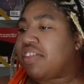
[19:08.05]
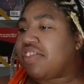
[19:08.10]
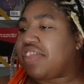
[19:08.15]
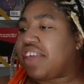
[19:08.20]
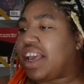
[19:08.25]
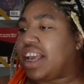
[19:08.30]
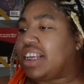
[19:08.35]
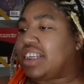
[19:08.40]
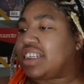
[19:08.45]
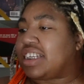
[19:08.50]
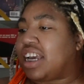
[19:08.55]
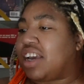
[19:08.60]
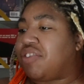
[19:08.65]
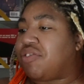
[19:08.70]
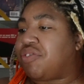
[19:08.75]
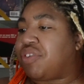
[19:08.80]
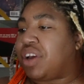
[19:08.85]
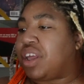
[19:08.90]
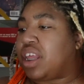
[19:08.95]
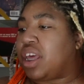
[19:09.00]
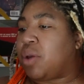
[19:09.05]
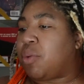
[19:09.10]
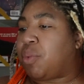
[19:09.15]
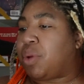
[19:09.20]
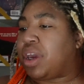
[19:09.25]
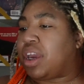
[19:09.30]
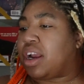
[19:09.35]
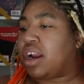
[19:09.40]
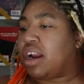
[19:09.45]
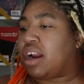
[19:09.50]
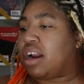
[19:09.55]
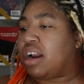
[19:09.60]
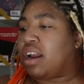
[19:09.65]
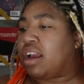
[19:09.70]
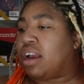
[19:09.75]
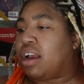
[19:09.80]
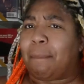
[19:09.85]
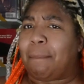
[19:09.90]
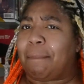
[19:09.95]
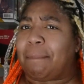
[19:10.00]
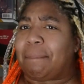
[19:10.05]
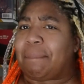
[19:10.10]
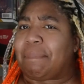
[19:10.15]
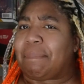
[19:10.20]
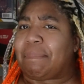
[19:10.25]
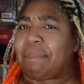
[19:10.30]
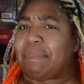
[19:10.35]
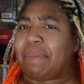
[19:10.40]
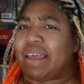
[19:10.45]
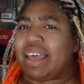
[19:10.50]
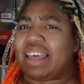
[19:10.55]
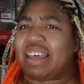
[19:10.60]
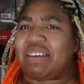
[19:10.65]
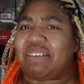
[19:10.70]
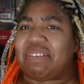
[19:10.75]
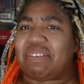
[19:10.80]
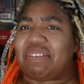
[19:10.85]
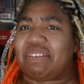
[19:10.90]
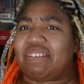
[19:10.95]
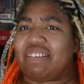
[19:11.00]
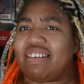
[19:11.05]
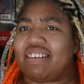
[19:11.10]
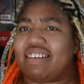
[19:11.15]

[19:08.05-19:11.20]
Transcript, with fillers: things get really weird. Ew.